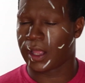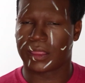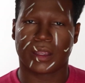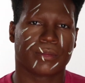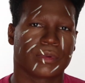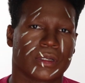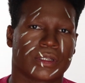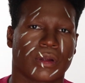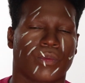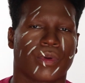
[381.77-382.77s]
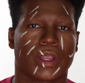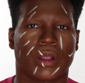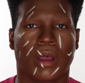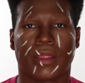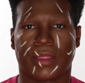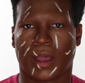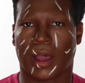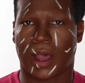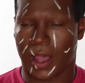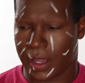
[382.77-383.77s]
I think I'm gonna start working on the
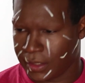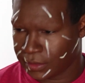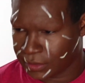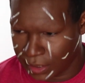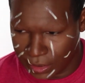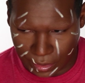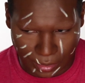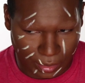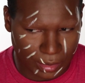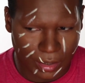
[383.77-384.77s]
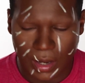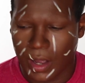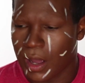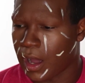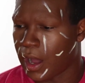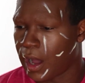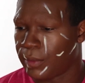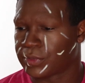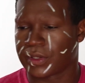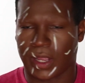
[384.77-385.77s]
eyes here.
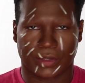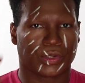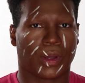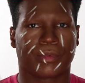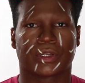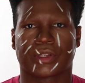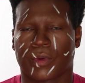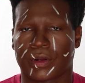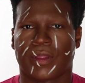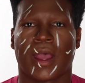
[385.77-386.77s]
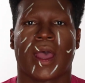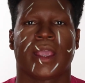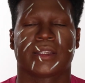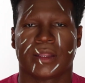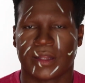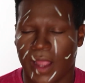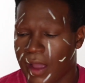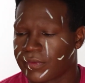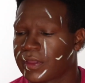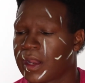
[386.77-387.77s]
So I'm gonna start working on the eyes, and then
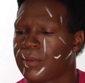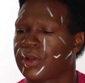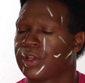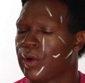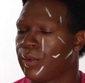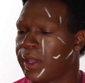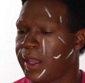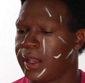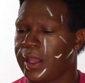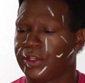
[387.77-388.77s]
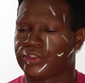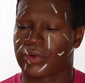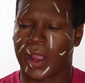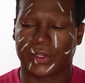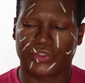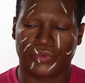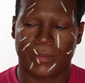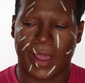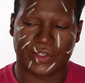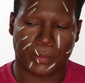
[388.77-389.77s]
after that I'm gonna go in and try to
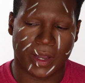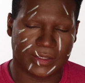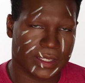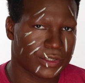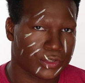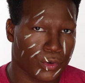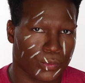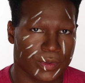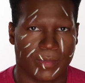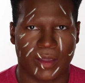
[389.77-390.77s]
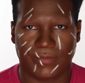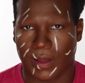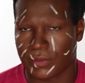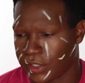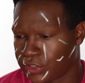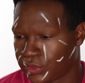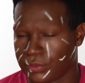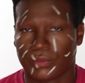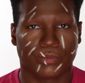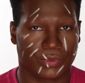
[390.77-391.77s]
match my skin tone with my
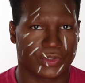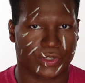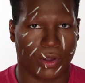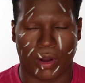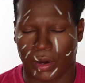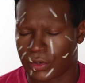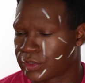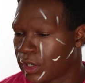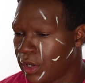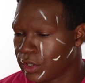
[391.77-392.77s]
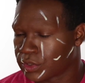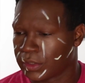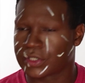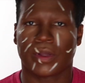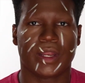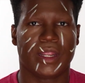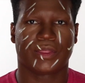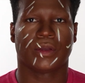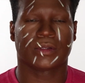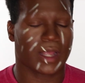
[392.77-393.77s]
foundation with the scars. So let's go ahead and
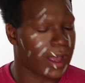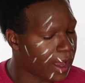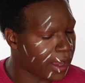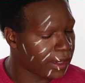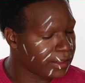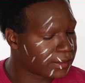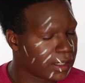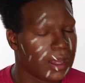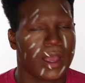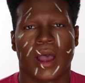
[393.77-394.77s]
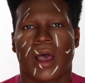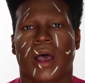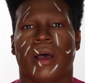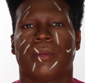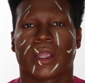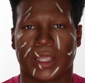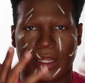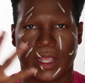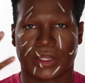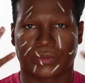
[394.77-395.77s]
hit those eyes. Again,
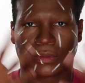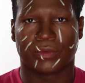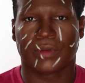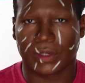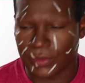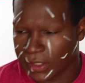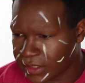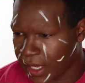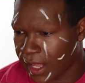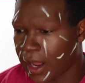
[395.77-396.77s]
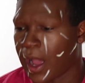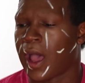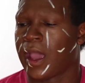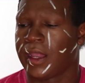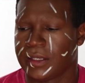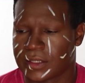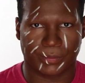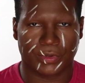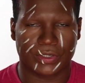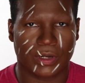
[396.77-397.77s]
he has really sad eyes.
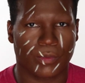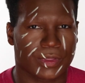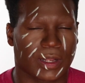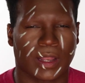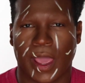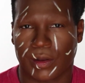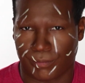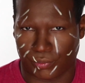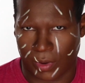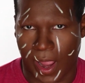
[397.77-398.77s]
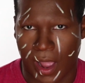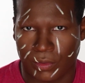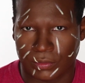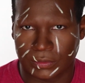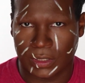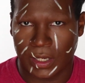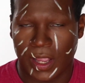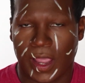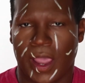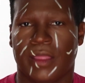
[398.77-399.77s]
So I'm gonna start with a lighter brown,
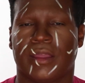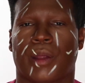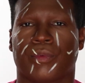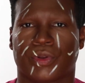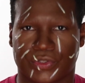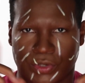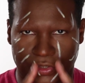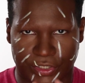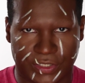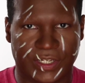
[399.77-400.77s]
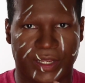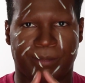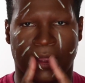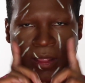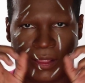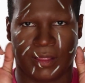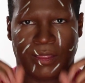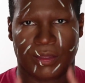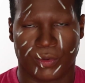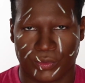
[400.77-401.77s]
and then I'm gonna start to deepen
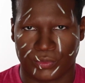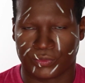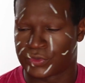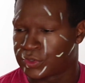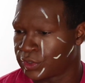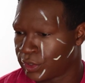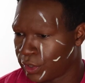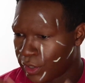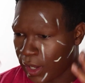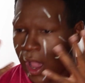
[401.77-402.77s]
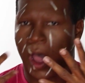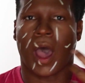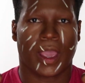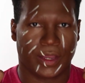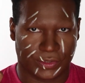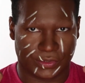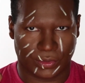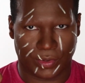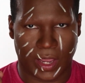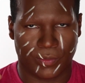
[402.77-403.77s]
those eyes,
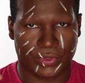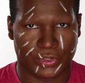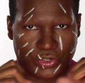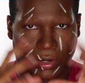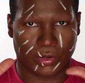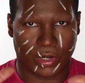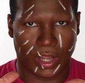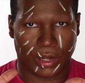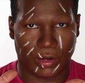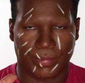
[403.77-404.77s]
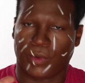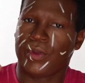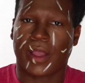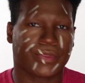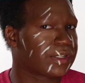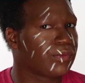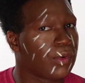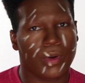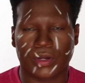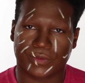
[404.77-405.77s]
okay, with the darker color. But we have to see
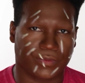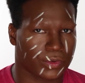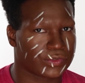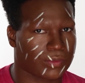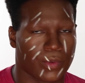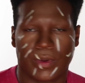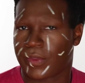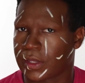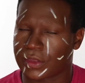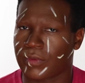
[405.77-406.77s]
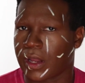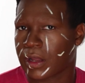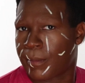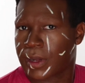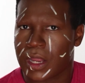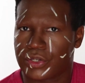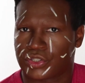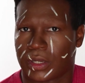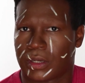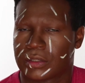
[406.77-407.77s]
what works first, right? We have to get the right
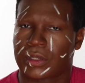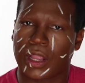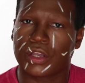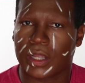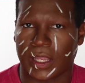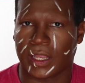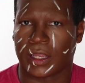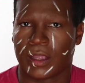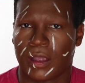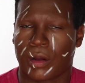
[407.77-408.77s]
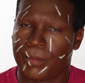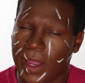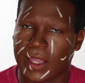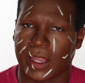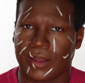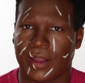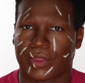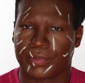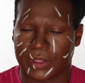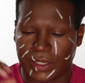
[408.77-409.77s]
combination. It's like cooking or baking. You
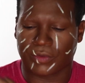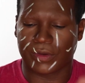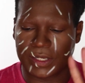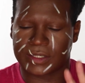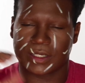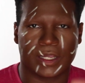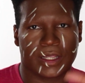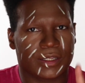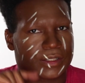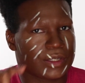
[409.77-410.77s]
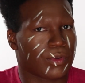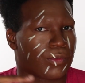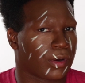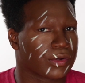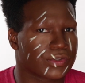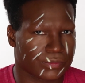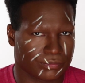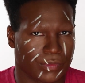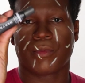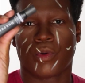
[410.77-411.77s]
have to put the ingredients in and see what works.
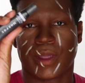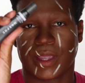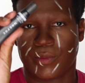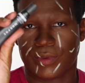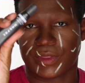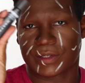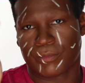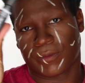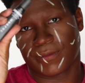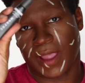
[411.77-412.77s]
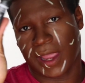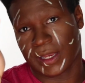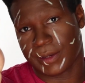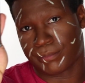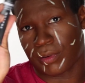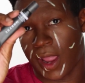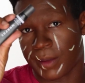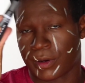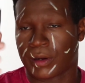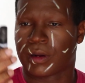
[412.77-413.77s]
I'm going in with this Morphe Eyelid
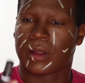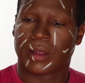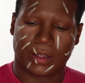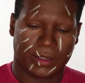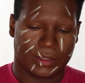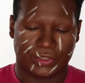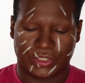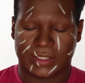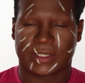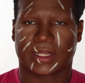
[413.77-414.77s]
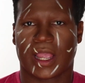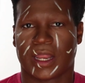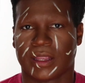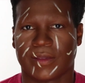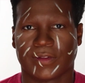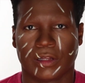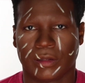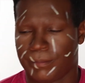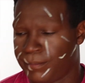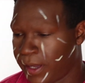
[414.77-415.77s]
Primer just to kind of give it a
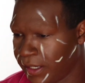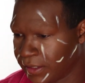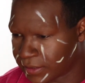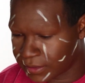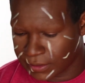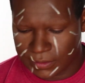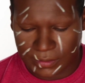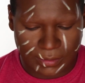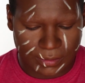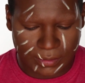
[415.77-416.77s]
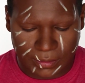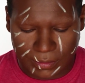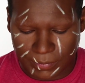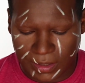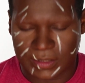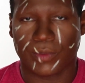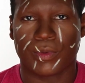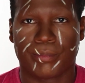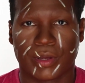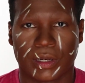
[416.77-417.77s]
little base, because I
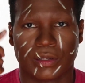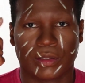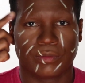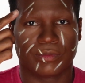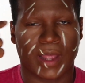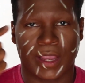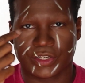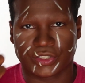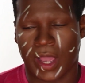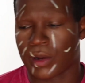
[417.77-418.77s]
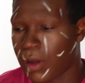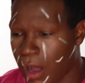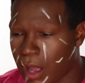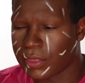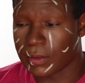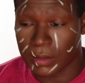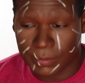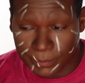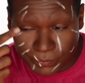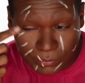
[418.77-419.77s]
will put a little eyeshadow on
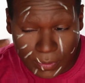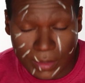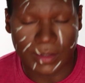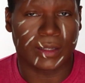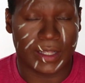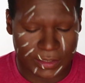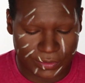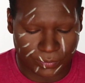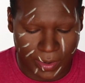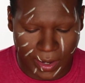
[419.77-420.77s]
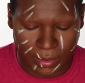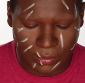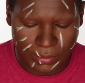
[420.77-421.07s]
the lid as well.